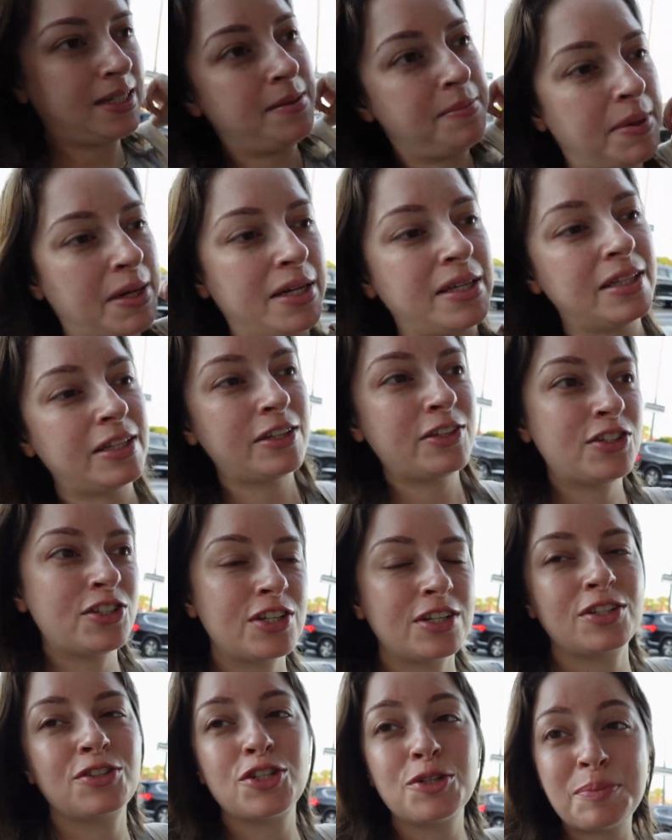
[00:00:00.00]
but they
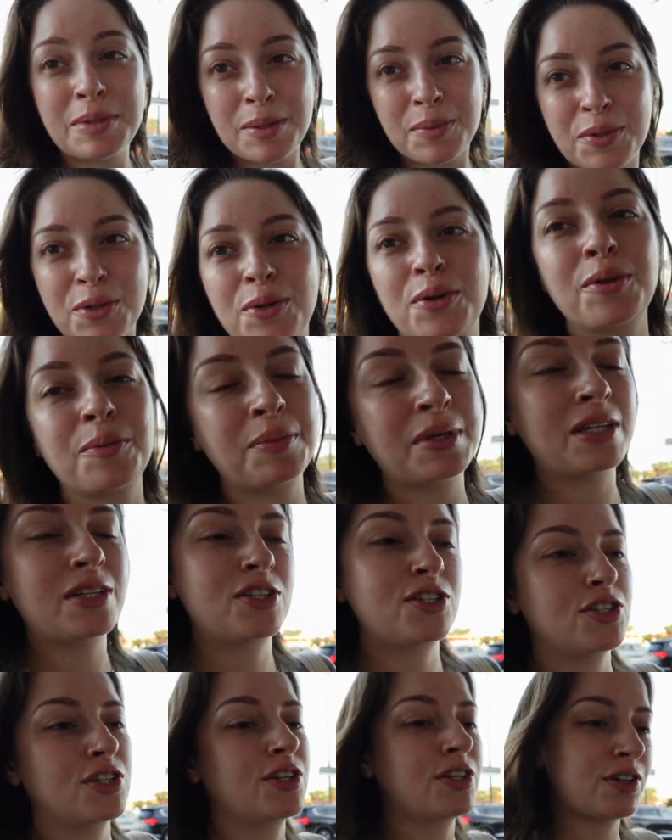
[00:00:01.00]
should be able to go to the
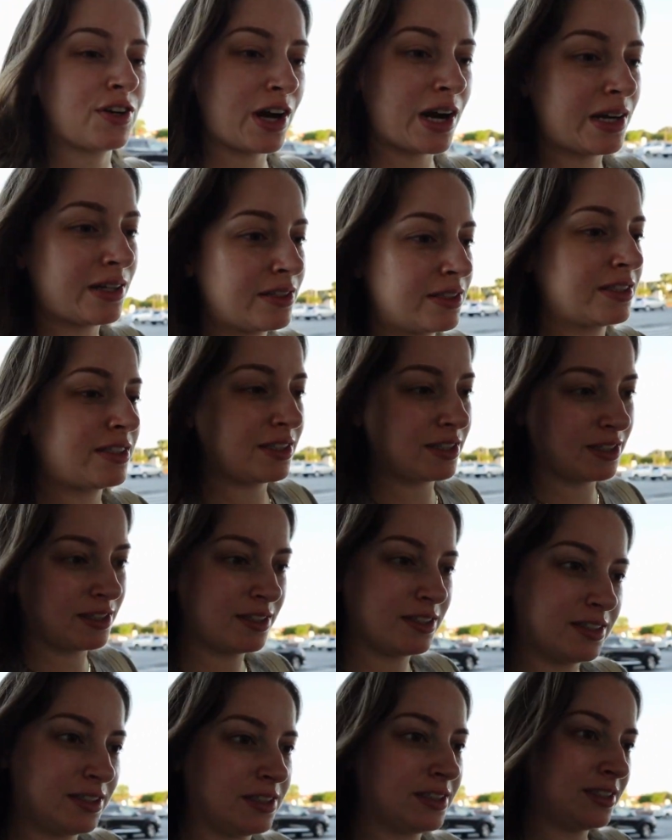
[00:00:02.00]
beach around
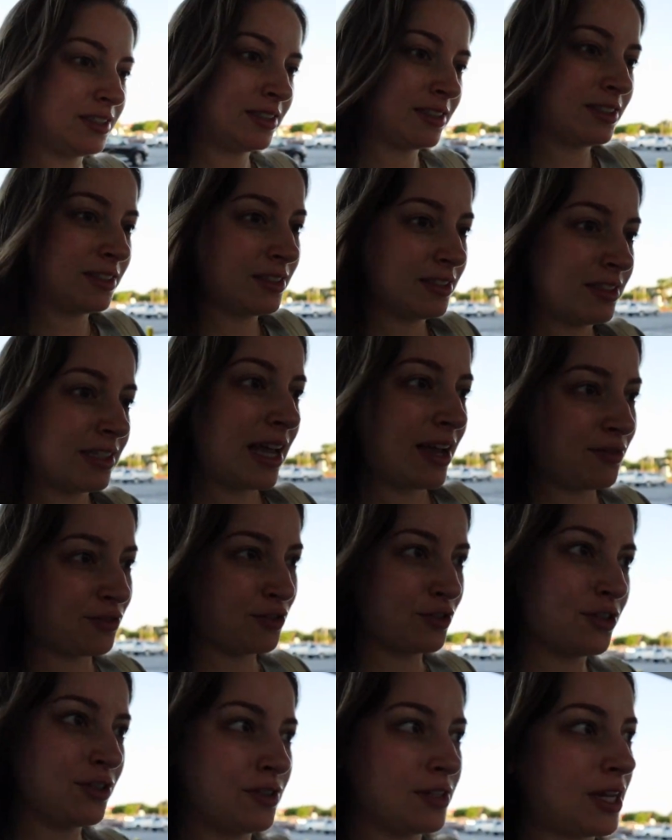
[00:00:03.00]

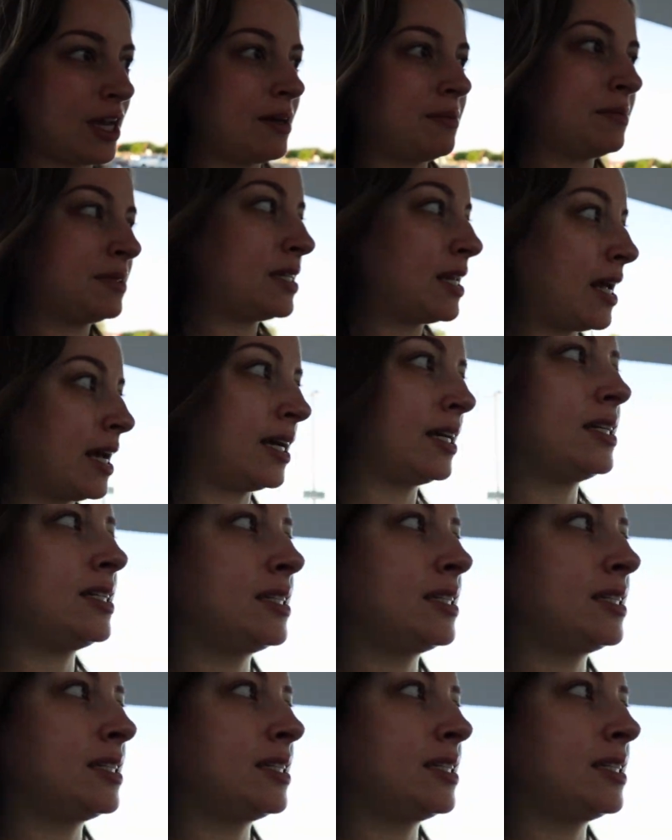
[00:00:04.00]
afternoon time today.